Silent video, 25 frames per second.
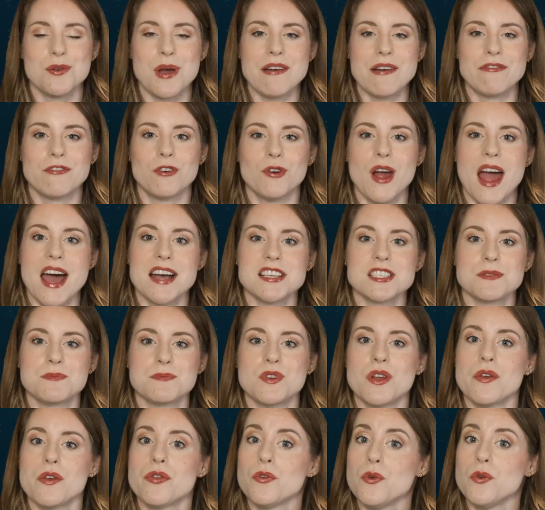you have
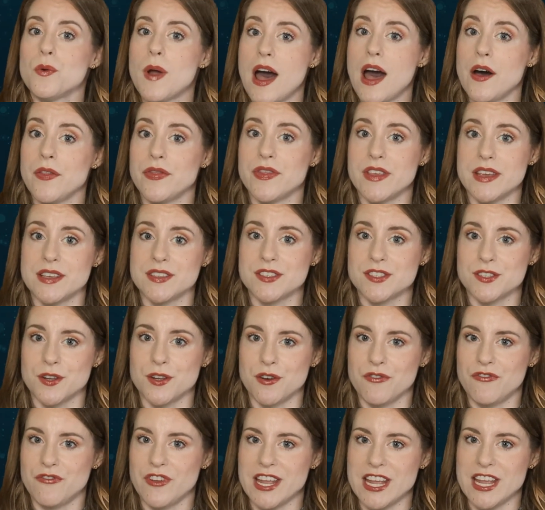grasped throughout this
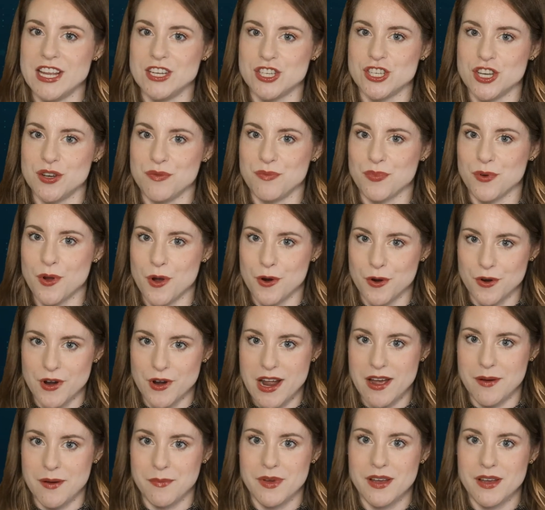certification
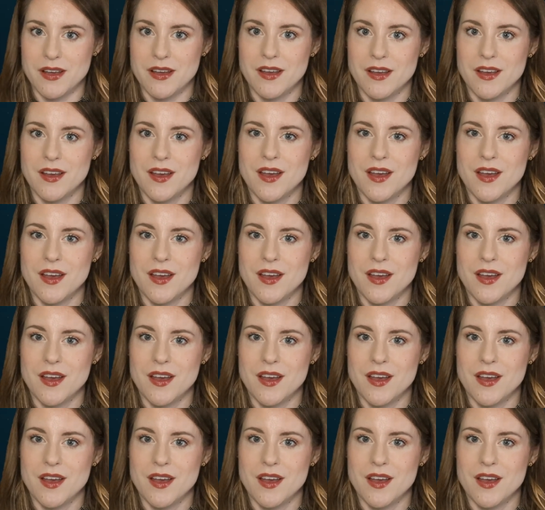program.